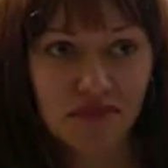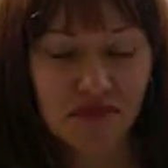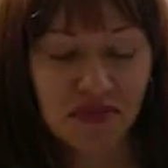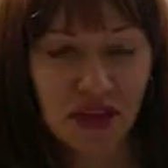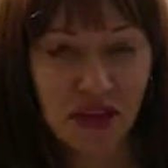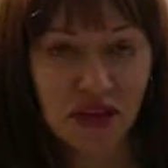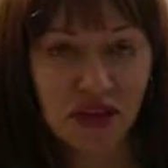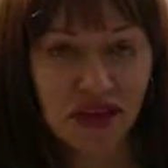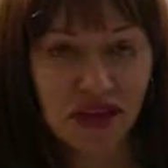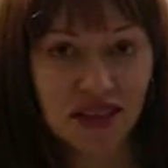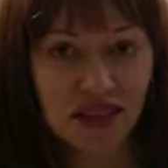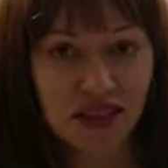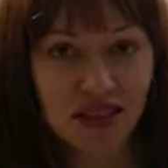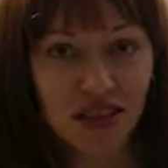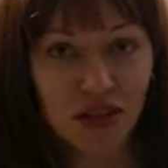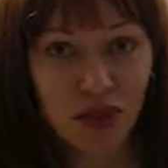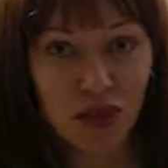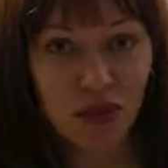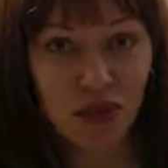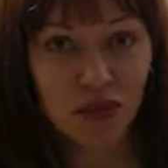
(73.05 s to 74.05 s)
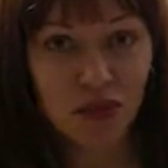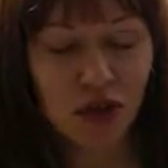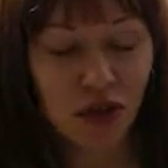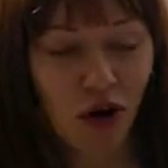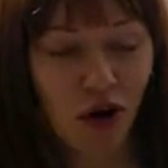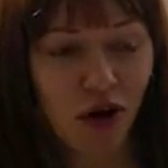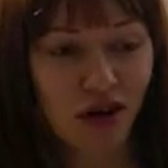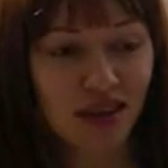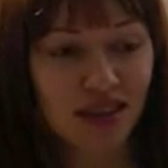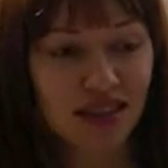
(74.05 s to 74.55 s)
there is gluten,
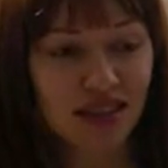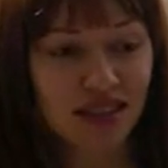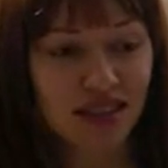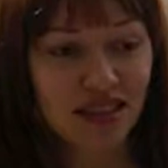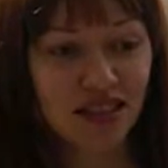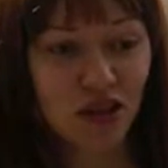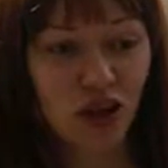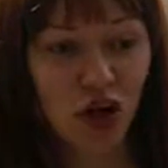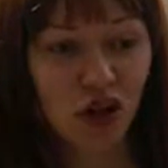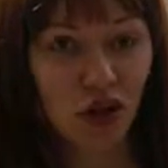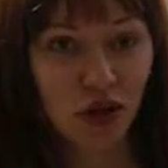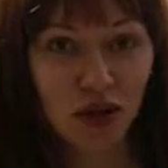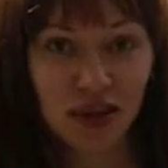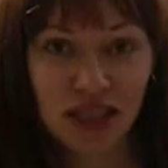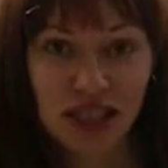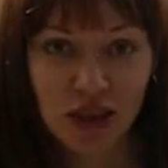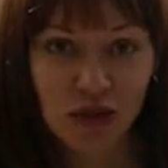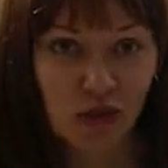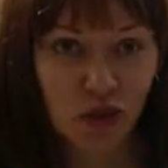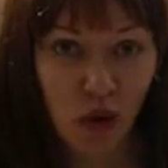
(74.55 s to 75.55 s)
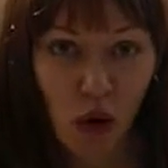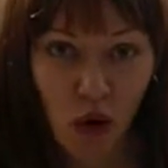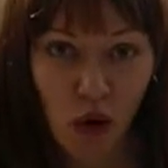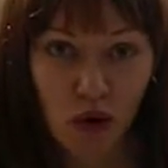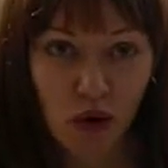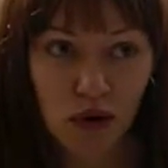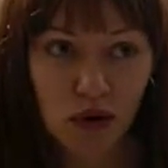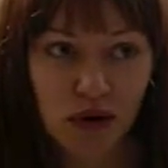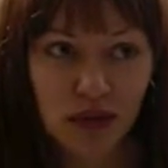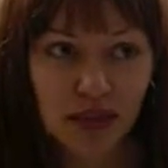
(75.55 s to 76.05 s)
because it's not only in
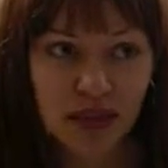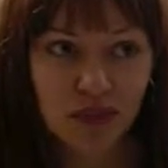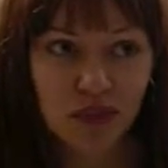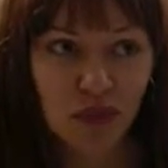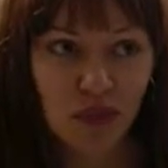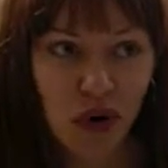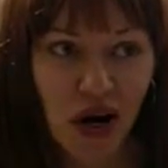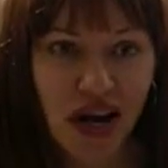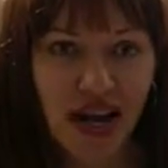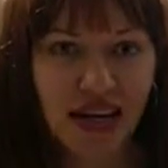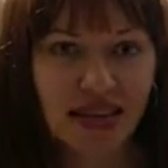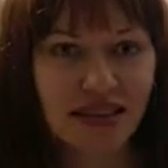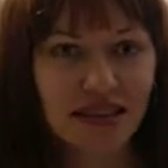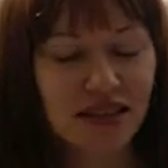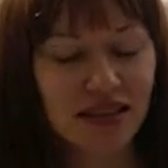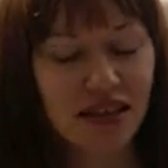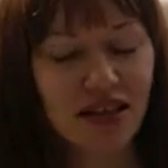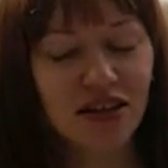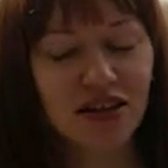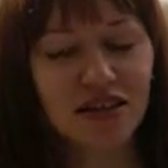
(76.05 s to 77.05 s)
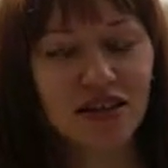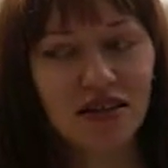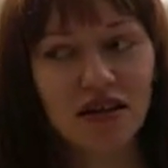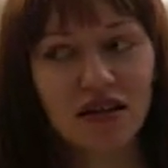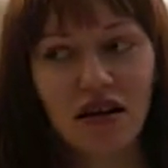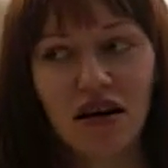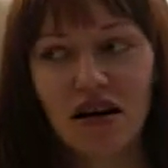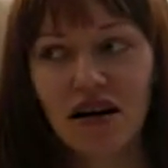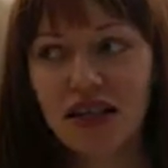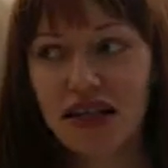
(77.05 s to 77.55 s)
rolls and bread, there's a
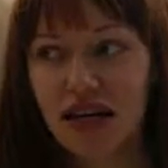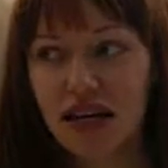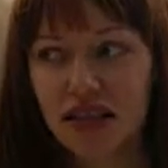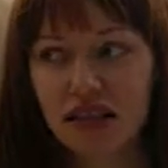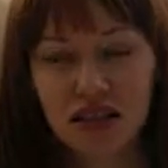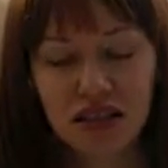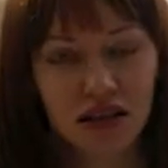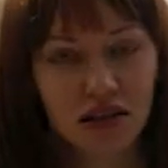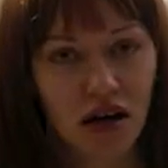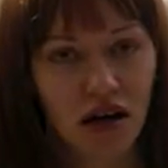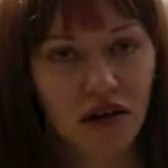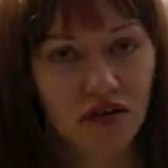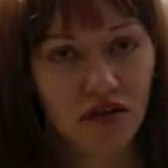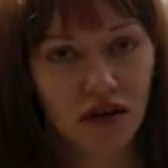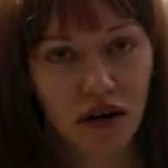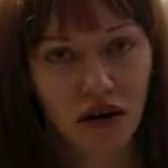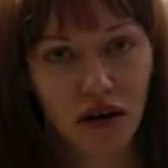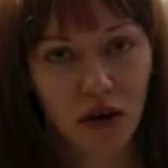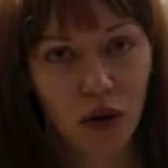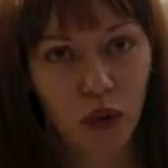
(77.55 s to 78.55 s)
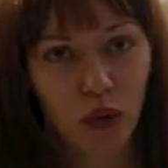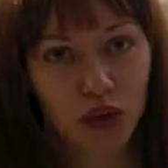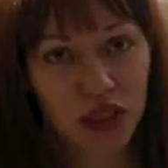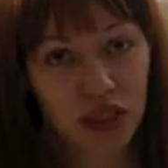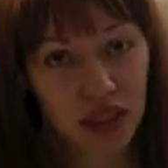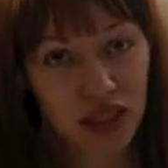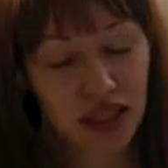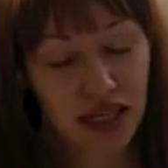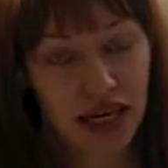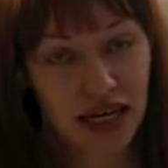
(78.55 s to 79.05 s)
lot other stuff which
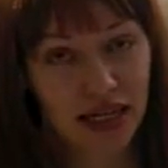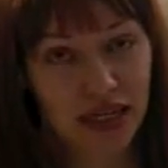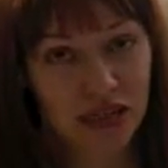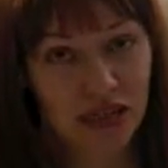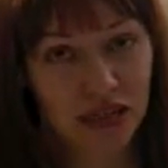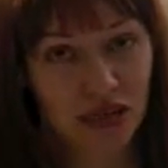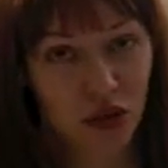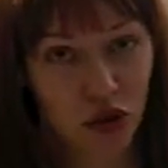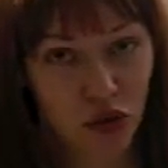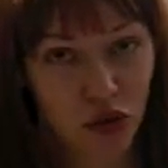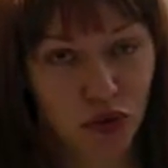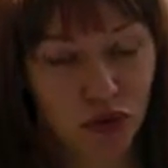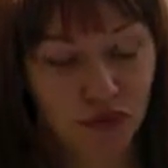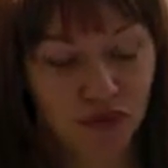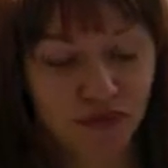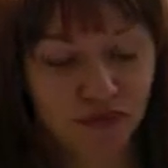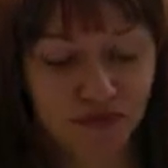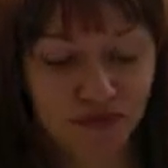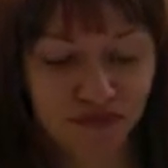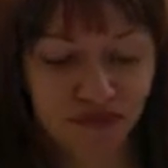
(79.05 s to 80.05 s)
contains gluten.